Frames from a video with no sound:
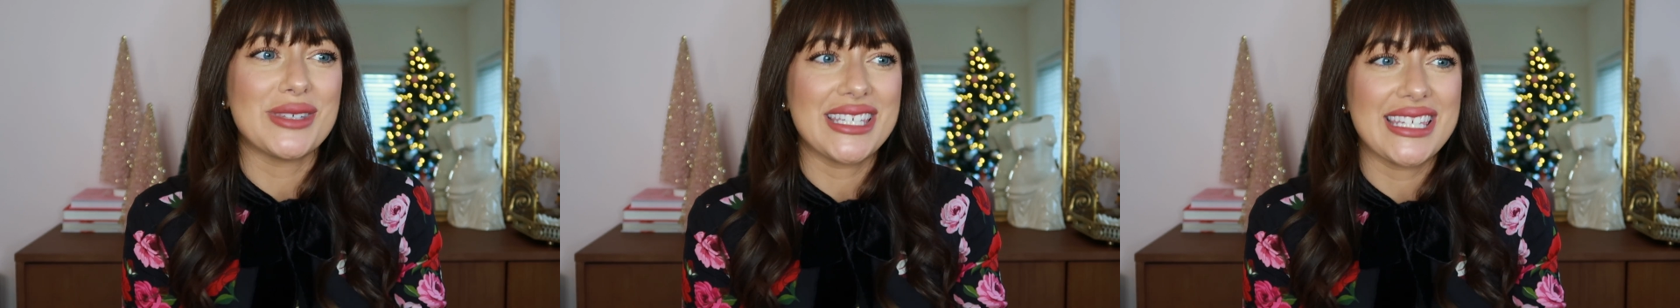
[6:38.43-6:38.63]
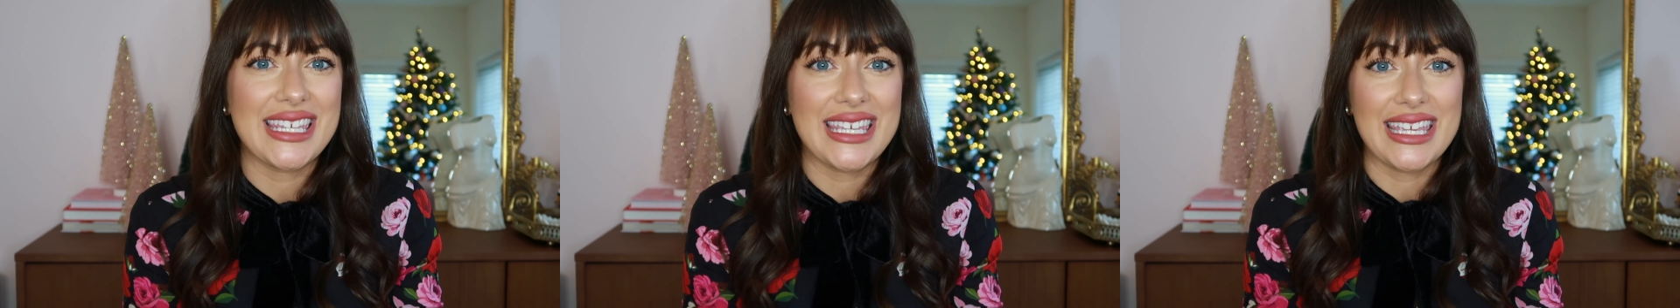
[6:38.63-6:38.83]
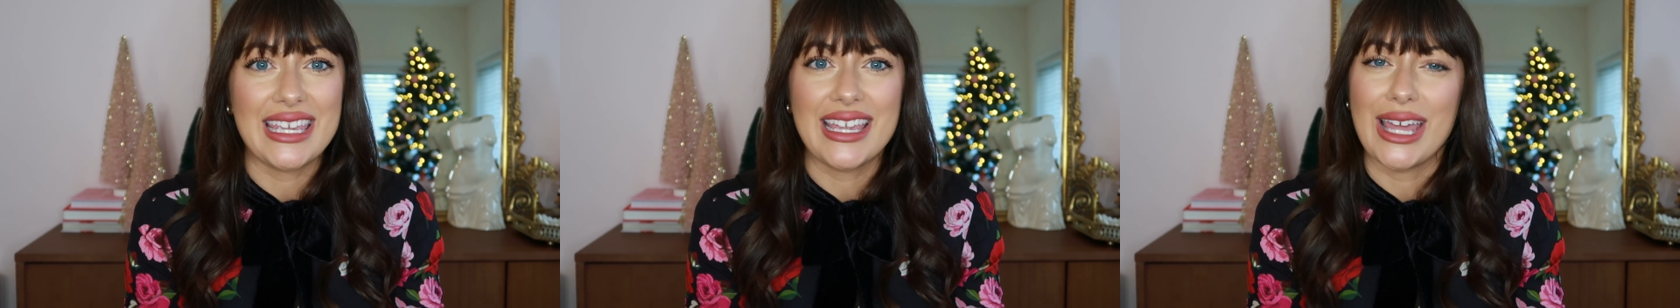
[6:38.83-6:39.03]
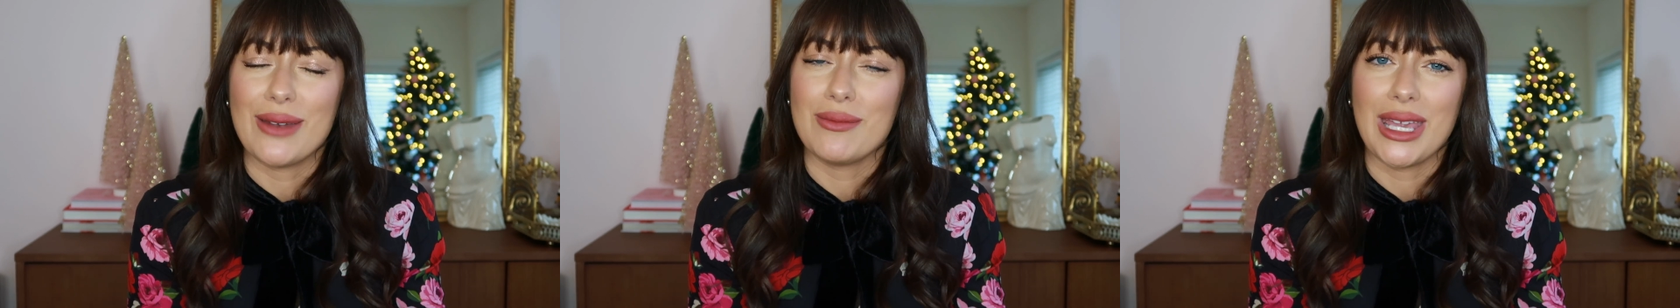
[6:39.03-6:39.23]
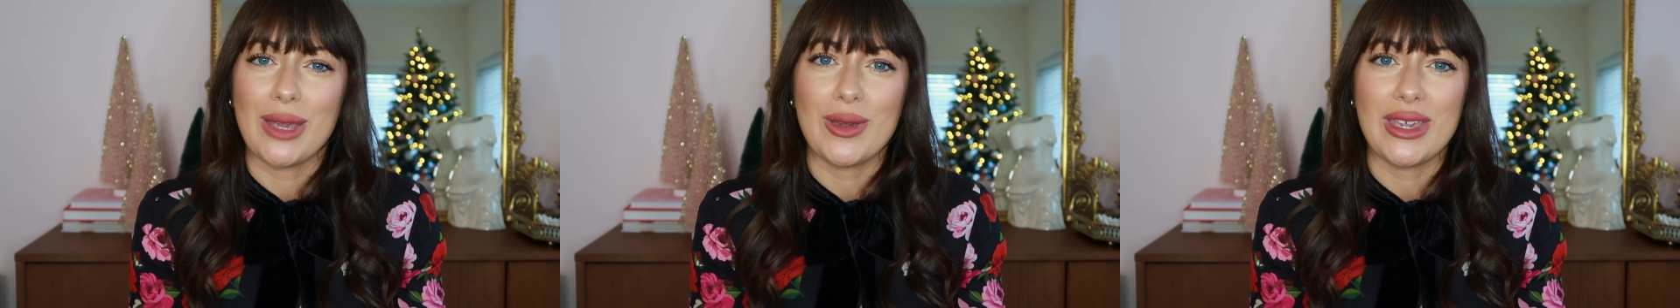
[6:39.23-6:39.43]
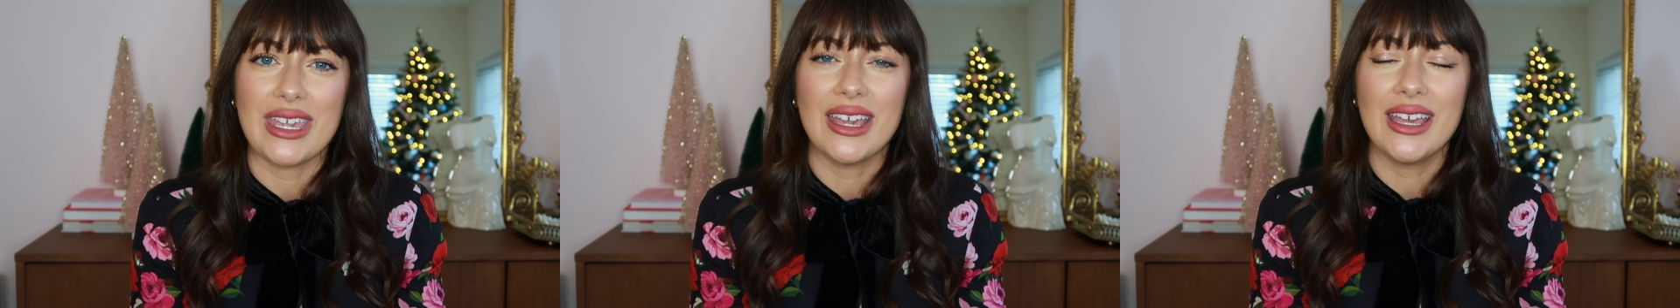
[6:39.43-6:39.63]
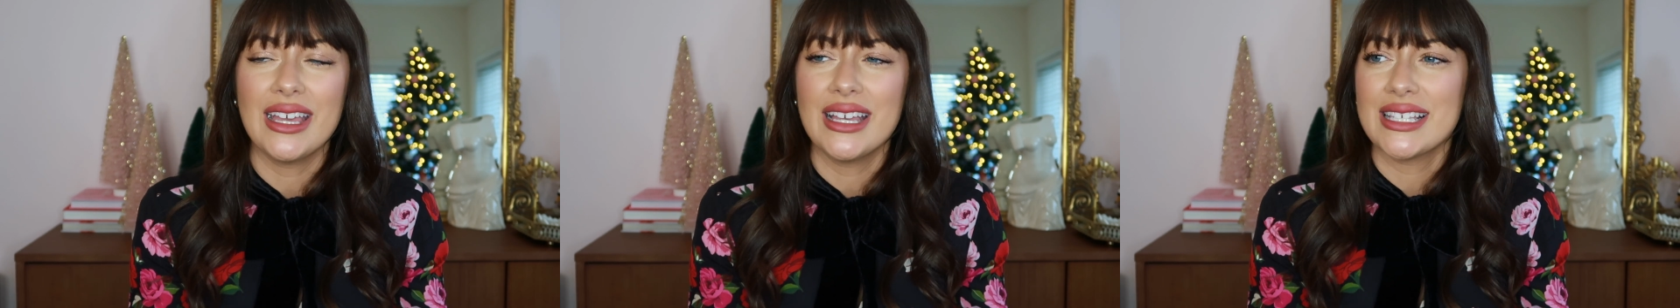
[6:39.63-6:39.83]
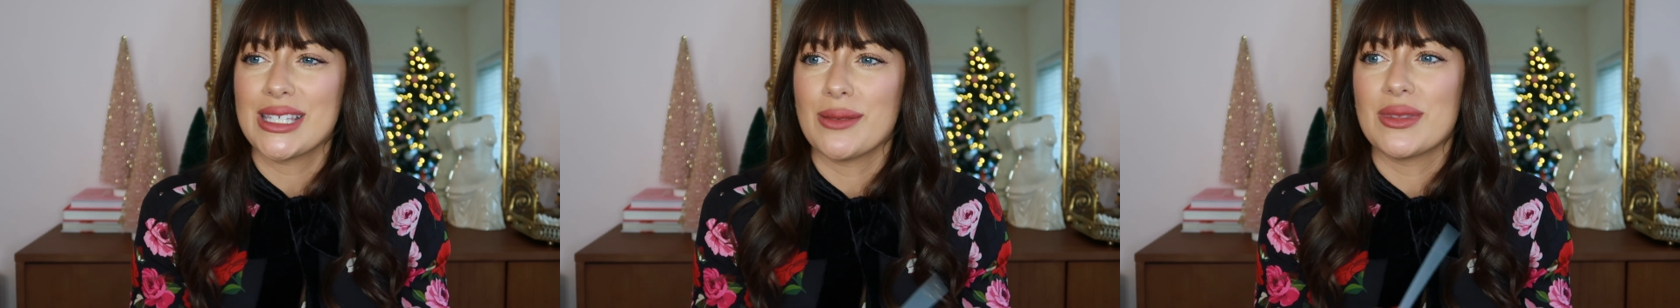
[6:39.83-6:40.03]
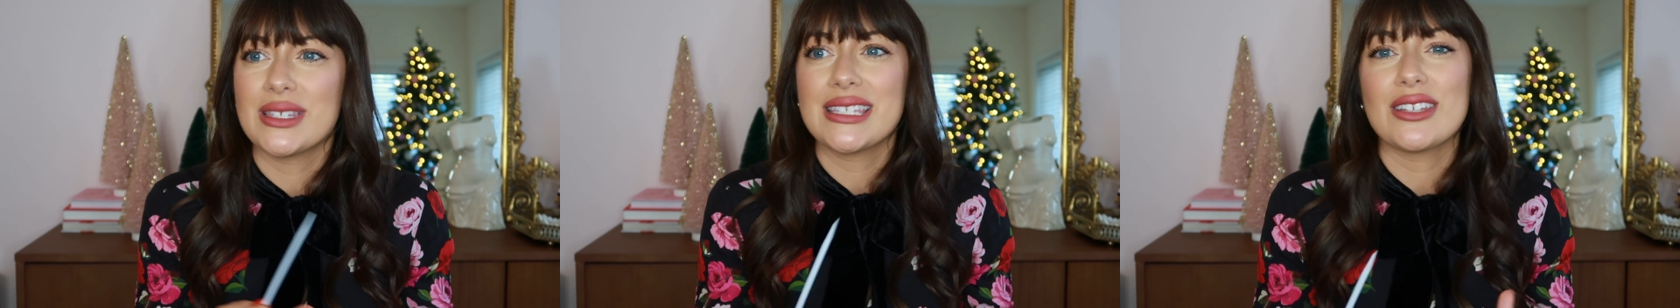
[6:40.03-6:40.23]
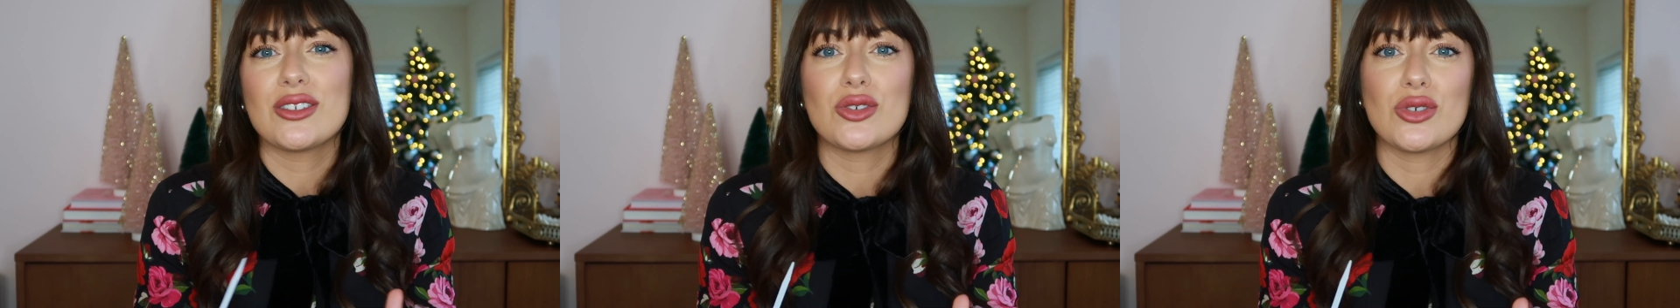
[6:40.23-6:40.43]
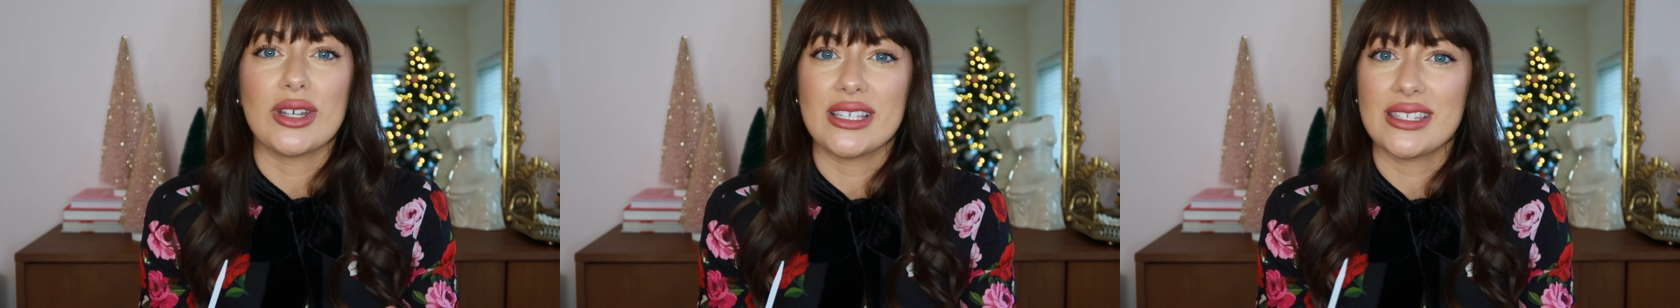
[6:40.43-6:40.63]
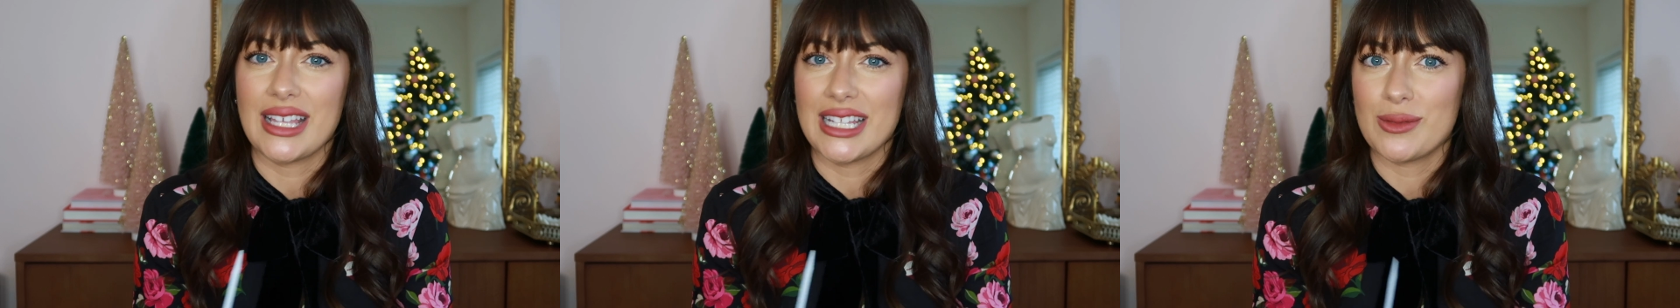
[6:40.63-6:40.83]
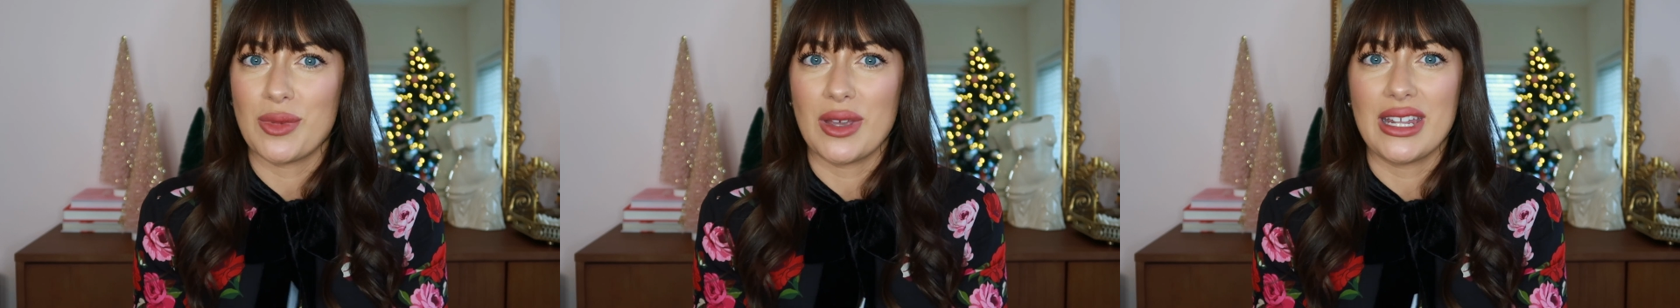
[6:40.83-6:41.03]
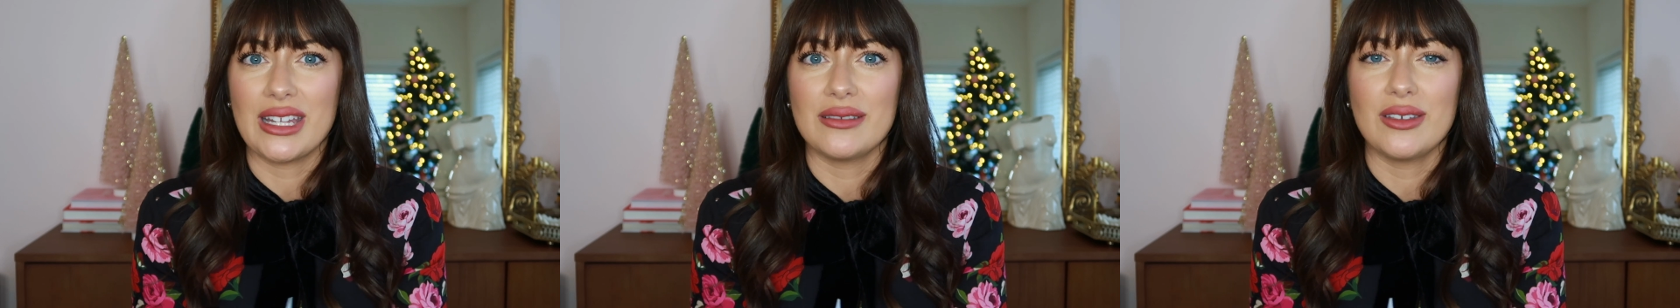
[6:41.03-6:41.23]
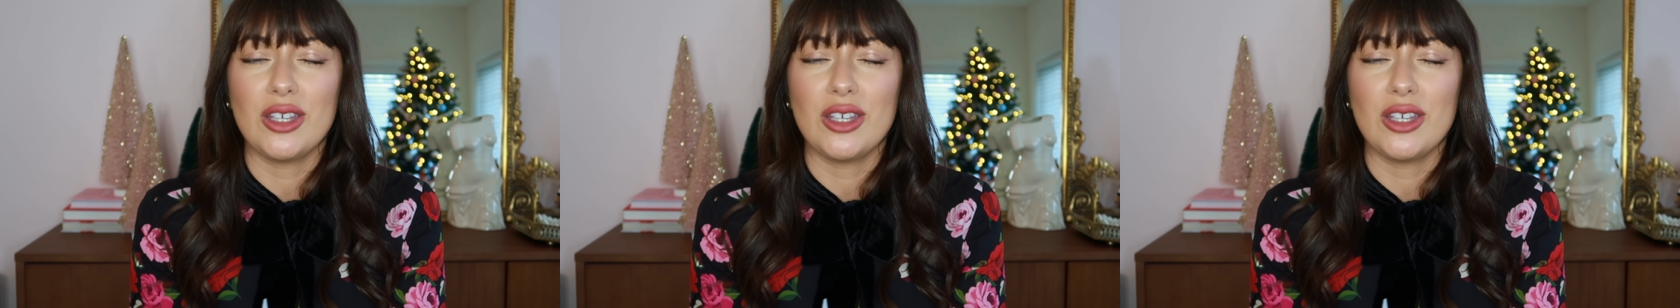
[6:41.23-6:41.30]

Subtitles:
tea and maybe some citrus that's been in,